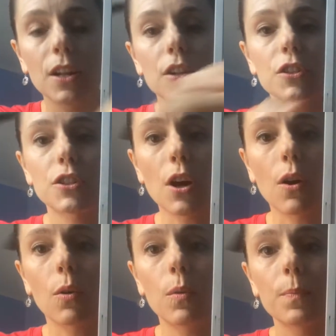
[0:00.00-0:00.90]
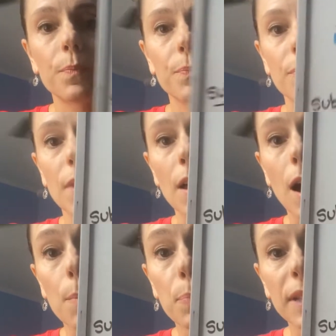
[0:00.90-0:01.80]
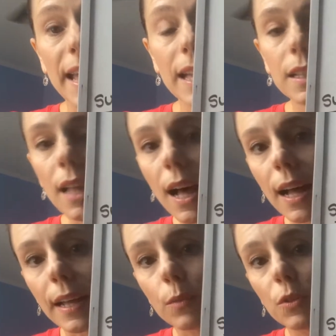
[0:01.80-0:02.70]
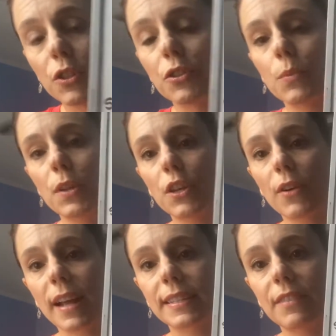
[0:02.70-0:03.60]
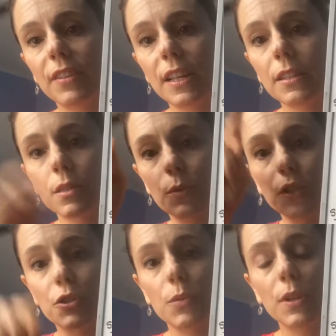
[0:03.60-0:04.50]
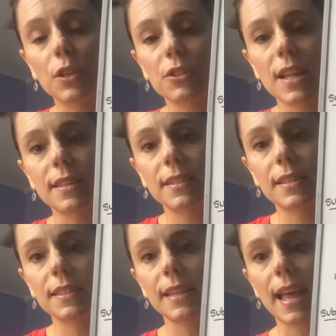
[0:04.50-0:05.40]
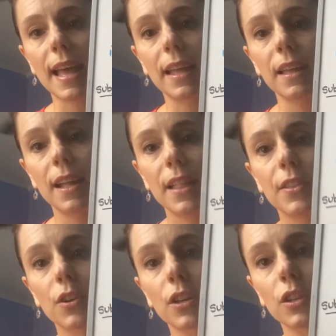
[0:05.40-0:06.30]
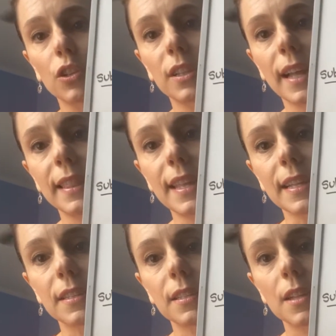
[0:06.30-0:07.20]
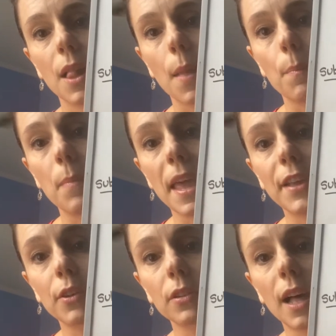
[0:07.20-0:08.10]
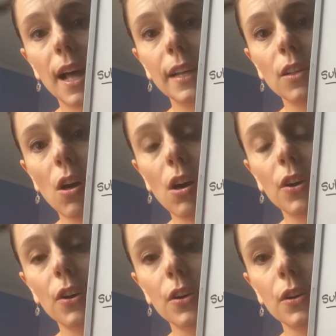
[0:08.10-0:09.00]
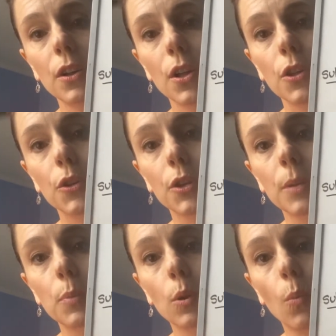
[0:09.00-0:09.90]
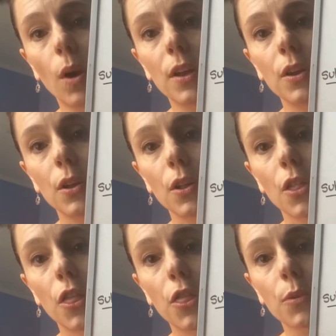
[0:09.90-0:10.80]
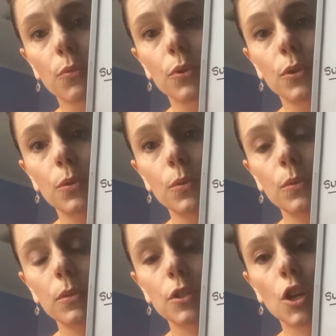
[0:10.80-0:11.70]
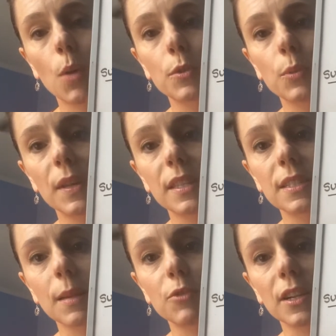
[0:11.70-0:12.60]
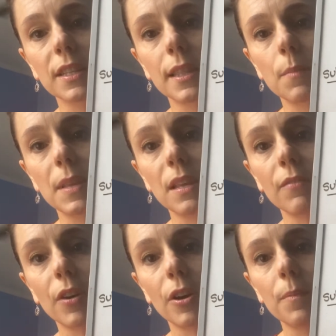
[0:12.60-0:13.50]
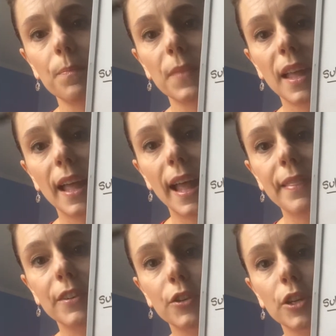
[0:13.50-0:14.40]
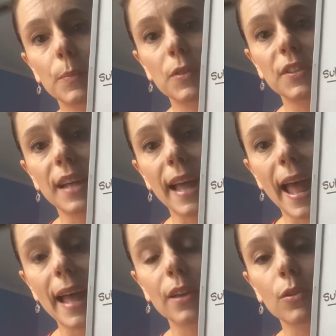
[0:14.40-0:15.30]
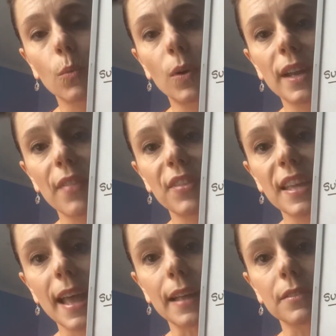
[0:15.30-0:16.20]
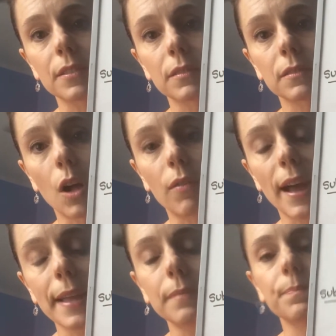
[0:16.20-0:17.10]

So a blank line, when you're doing your activities, when you're doing your sentences today, they're going to look like this. Make your line longer. You're going to put one through to go between the subject and the being verb, and then you're going to put the diagonal one at the end, all right?